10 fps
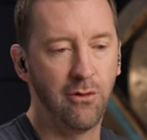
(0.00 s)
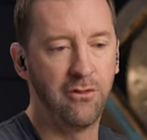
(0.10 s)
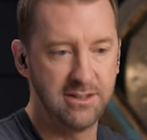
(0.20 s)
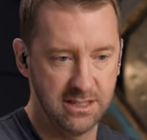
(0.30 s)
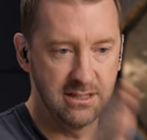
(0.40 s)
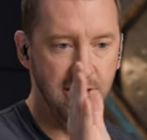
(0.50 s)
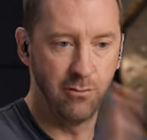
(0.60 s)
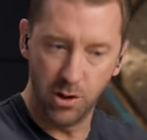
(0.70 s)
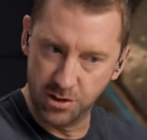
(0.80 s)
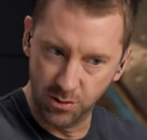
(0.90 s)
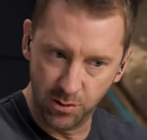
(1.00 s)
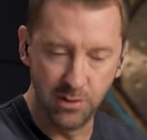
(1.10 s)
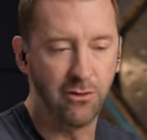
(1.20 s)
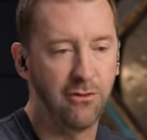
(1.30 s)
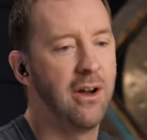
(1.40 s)
five, six, seven. One, two, three,
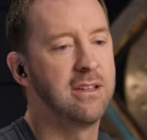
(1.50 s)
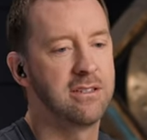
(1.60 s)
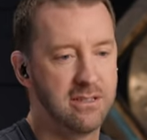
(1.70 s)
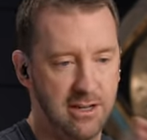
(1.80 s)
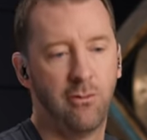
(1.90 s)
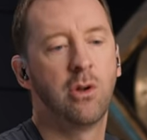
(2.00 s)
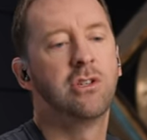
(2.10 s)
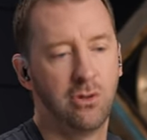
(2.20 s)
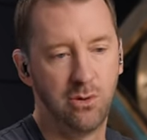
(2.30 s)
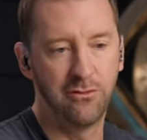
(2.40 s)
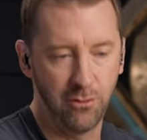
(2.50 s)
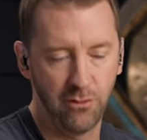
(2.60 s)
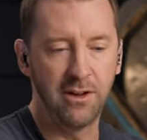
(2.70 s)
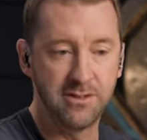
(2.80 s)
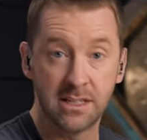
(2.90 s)
four, One four,
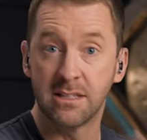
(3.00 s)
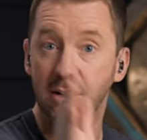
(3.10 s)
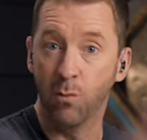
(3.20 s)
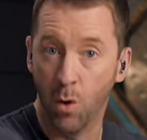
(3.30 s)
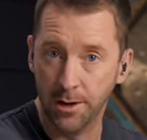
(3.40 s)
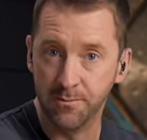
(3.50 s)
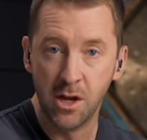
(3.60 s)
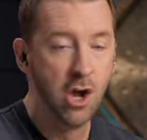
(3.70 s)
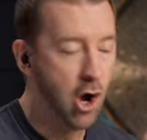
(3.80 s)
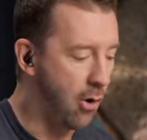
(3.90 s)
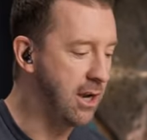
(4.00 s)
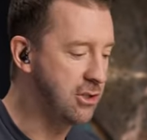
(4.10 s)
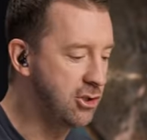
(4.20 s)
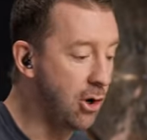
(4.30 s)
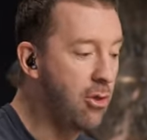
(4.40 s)
five, six, seven, one. All right,
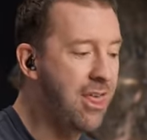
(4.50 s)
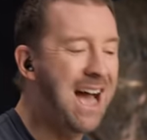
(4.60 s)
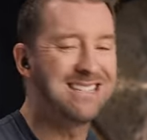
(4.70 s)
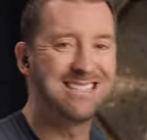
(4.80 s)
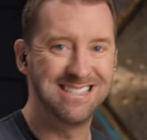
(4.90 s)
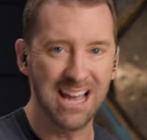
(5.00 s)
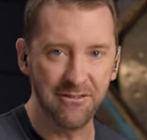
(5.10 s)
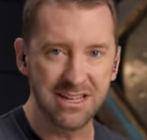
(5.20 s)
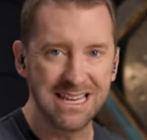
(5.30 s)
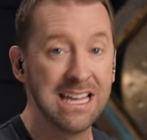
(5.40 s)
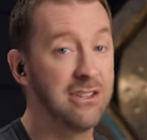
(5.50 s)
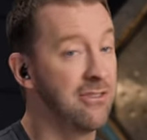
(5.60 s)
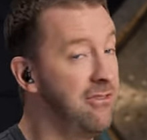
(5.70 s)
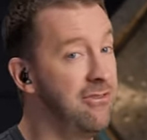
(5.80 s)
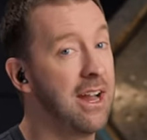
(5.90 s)
so that seven is
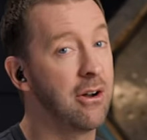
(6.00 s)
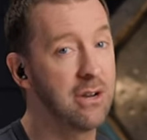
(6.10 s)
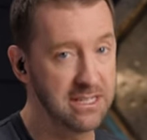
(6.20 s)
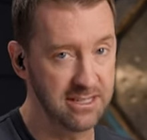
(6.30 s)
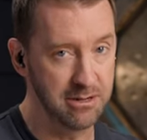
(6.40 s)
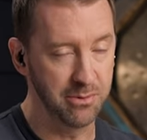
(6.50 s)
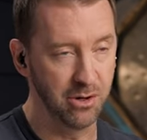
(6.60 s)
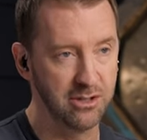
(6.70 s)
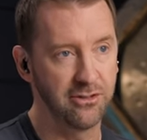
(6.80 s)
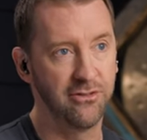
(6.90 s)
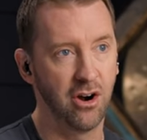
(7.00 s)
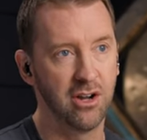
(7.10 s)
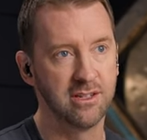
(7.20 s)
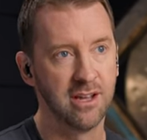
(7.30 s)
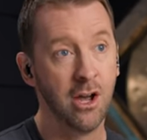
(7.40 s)
very simple as far
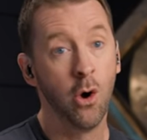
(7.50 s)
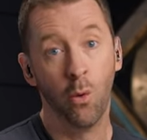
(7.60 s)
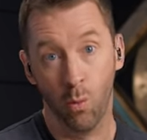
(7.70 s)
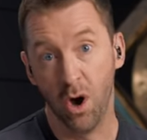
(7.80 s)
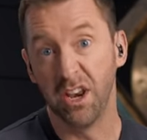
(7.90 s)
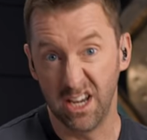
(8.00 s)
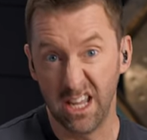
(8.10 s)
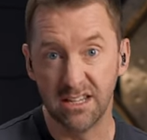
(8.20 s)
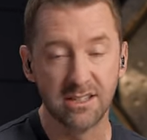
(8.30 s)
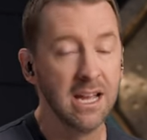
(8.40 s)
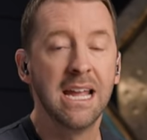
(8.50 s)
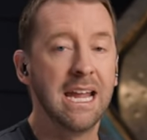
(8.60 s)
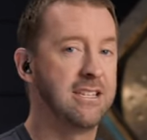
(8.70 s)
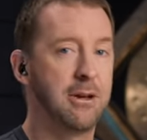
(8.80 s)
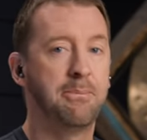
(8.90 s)
as what it is.
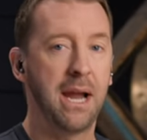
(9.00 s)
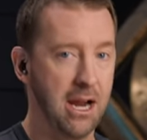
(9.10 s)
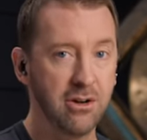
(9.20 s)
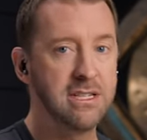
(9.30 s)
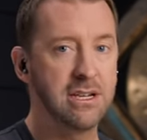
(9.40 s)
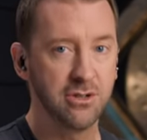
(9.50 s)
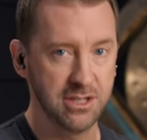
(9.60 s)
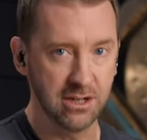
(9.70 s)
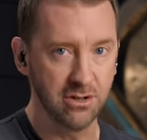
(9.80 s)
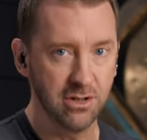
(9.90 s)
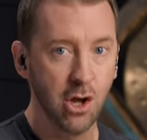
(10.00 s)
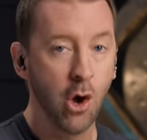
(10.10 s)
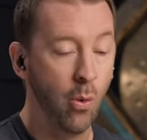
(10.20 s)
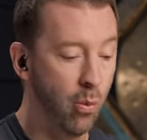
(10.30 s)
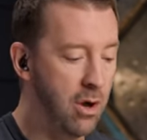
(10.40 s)
It's a paradiddle diddle
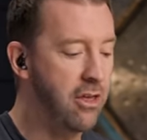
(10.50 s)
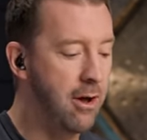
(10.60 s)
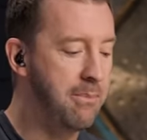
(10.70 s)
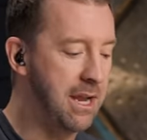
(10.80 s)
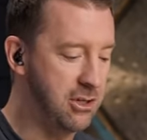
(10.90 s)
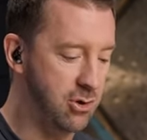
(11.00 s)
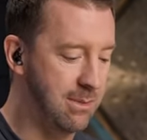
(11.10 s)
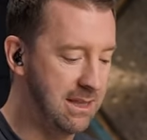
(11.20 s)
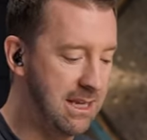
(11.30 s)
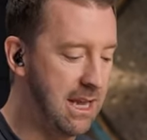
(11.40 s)
with a bass drum at the